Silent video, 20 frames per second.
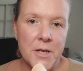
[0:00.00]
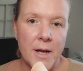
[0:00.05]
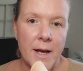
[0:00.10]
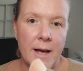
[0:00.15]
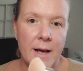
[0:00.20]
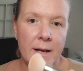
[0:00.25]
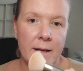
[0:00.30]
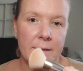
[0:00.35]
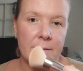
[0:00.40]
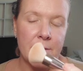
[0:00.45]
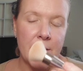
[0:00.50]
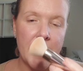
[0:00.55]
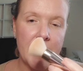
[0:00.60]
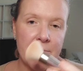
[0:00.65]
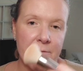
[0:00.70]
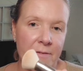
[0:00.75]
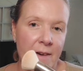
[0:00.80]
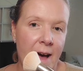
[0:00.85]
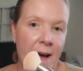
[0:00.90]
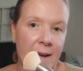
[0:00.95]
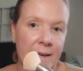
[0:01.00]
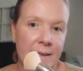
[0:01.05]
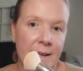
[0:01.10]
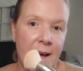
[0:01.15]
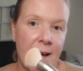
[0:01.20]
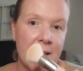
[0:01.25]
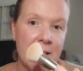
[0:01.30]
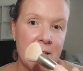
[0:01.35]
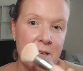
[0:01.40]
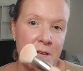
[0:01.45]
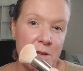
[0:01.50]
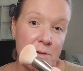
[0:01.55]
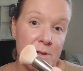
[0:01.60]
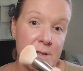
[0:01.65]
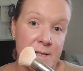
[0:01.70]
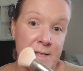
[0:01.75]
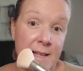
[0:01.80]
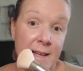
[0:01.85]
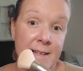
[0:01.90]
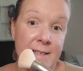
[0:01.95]
In fact, I
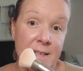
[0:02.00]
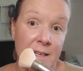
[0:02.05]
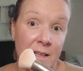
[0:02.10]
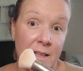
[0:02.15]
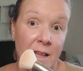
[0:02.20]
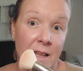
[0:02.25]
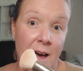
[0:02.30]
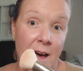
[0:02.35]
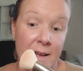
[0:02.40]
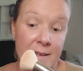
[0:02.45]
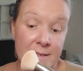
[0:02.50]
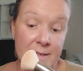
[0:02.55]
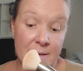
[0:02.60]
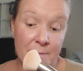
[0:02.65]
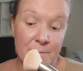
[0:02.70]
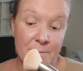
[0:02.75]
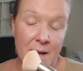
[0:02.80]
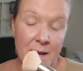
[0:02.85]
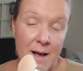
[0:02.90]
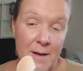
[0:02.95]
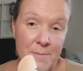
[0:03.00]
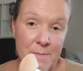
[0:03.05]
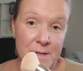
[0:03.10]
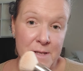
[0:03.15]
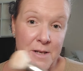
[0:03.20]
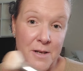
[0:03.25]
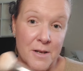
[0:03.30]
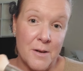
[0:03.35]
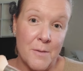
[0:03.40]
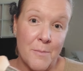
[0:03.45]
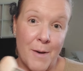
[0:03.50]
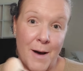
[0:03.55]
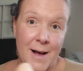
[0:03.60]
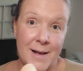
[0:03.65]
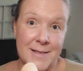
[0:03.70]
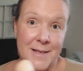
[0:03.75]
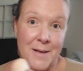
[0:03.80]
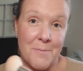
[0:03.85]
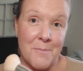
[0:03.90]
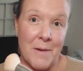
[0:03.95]
use this a lot sometimes to
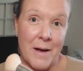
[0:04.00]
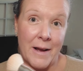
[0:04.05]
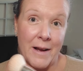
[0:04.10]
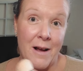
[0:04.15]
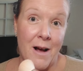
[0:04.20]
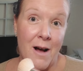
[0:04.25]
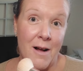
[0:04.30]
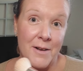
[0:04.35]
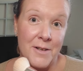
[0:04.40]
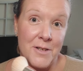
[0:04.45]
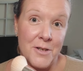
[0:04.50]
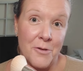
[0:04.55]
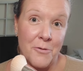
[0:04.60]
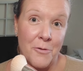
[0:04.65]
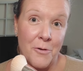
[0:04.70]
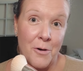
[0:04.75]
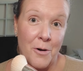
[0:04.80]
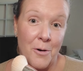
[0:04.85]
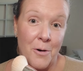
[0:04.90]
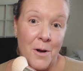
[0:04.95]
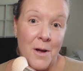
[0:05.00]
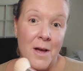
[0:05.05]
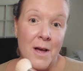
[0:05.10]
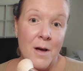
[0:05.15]
deposit my contour,